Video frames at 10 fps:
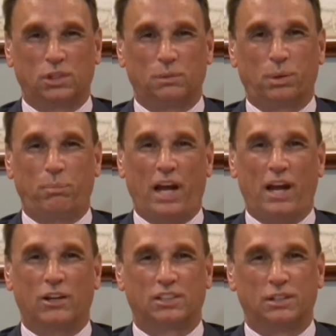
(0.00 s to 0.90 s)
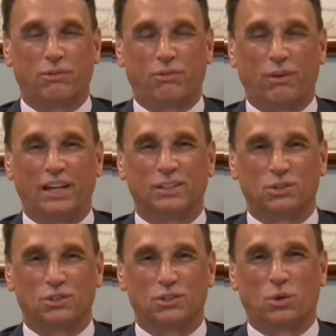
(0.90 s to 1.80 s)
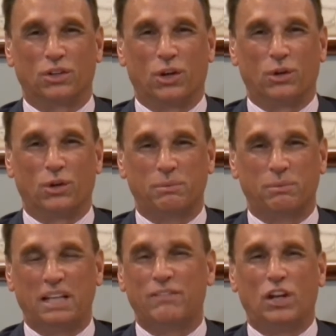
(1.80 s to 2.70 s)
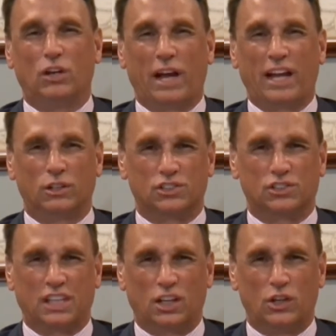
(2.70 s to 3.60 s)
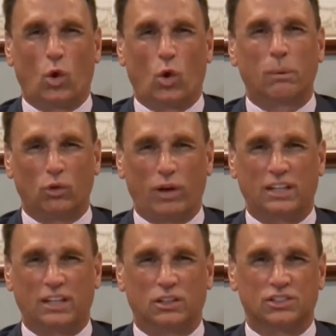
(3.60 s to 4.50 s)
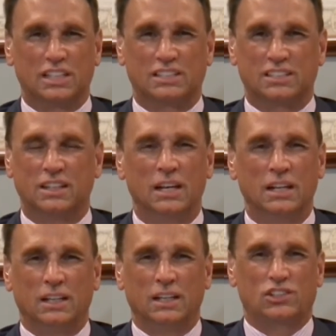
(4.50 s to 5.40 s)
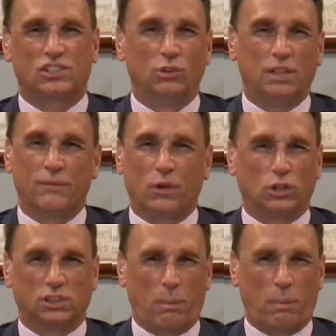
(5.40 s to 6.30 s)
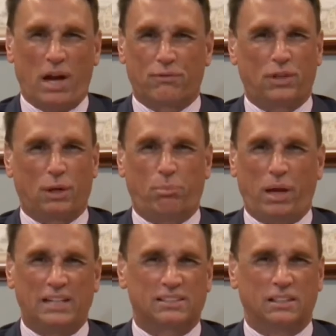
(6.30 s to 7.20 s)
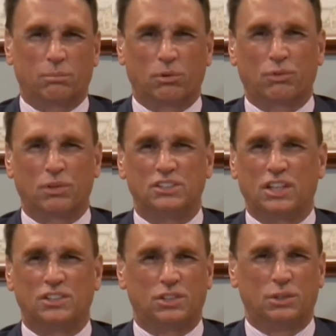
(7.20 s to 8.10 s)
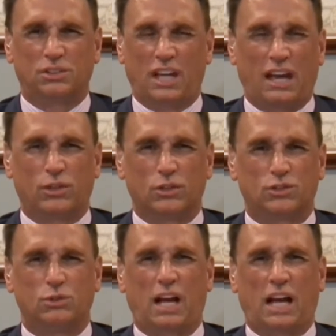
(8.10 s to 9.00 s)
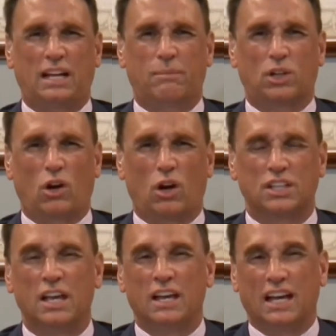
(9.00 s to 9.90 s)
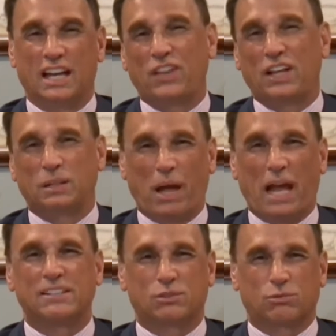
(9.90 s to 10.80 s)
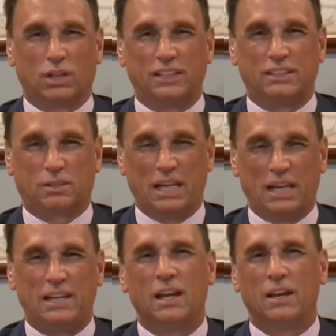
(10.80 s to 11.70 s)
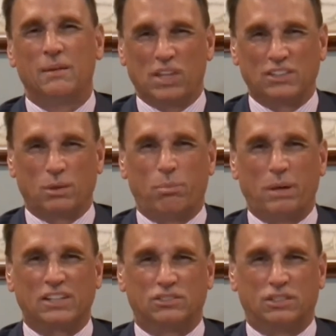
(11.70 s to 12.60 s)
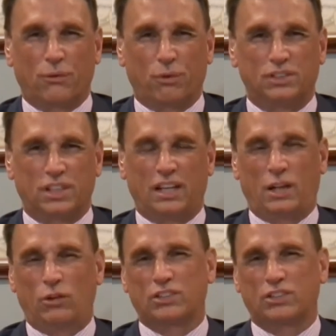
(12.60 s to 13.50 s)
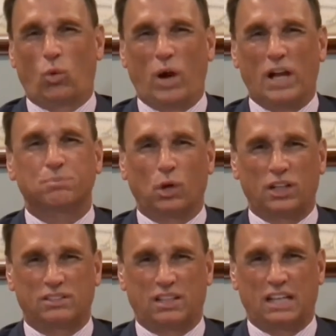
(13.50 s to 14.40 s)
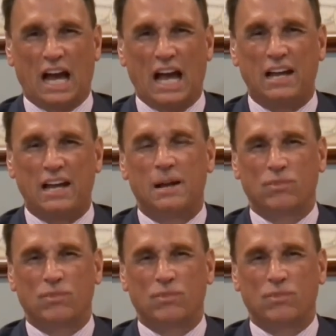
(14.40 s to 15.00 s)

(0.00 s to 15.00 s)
to prepare to defend on short notice. I mean, even in a regular season, a normal regular season, it's so difficult to prepare for their pace, the number of threes they shoot, to have those two dynamic guards. And I think the pace really, to me, is the biggest difference, and, and Russell Westbrook is the guy